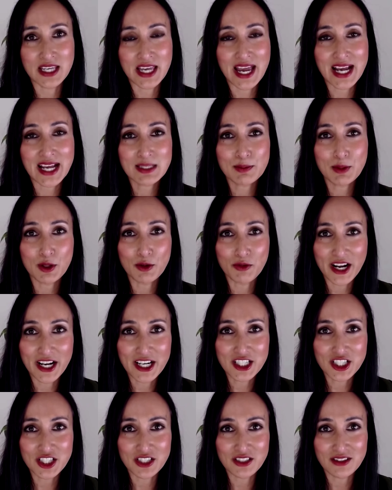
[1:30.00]
Industry
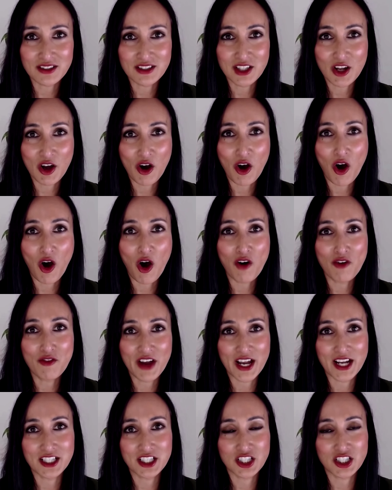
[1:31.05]
Group Managing Director
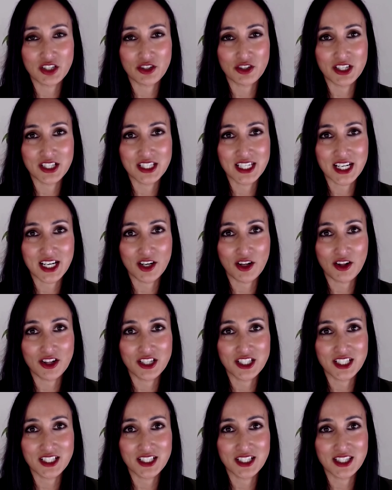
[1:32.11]
Sunita
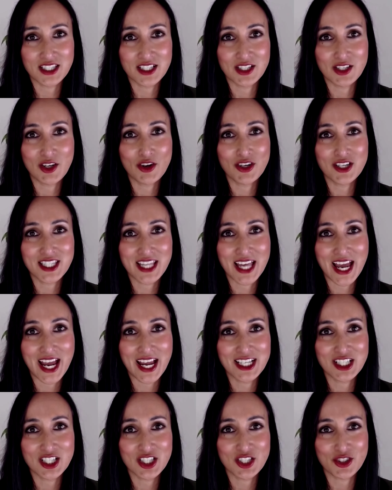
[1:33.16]
Bose said the bill
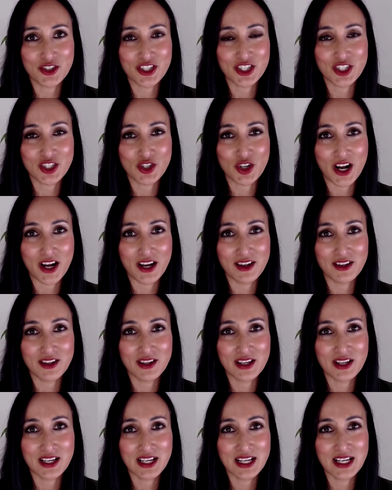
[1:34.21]
was rushed through
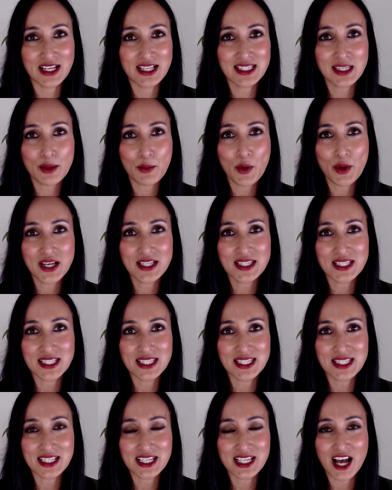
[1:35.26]
Parliament. In some ways
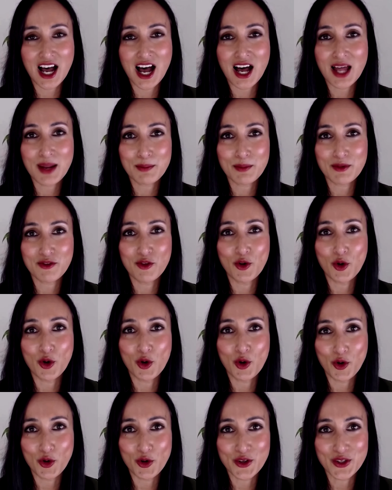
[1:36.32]
it's cart
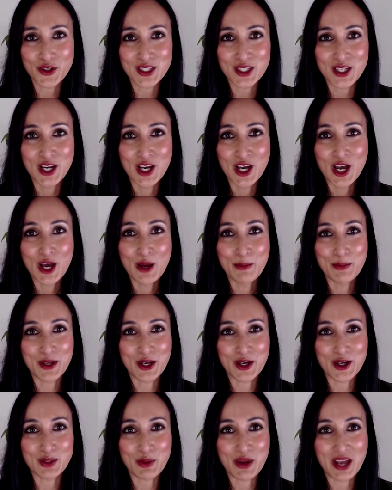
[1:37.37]
before horse,
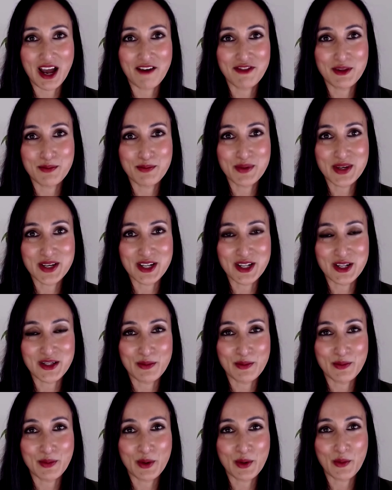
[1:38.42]
because we have the
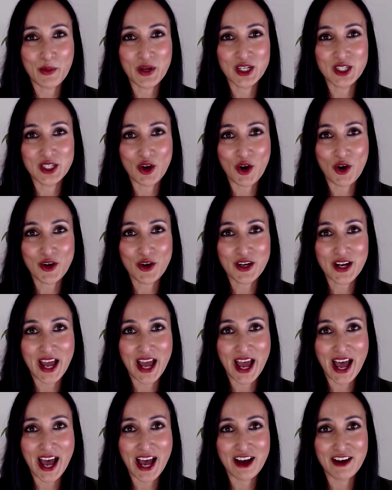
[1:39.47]
bill, but we don't
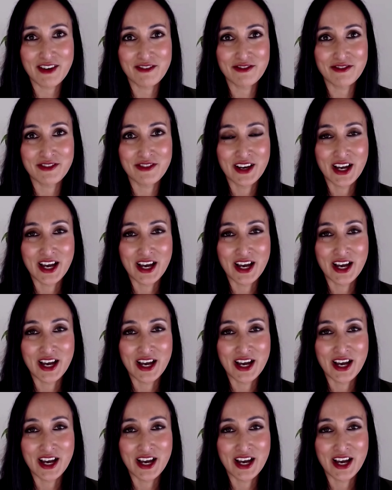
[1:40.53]
have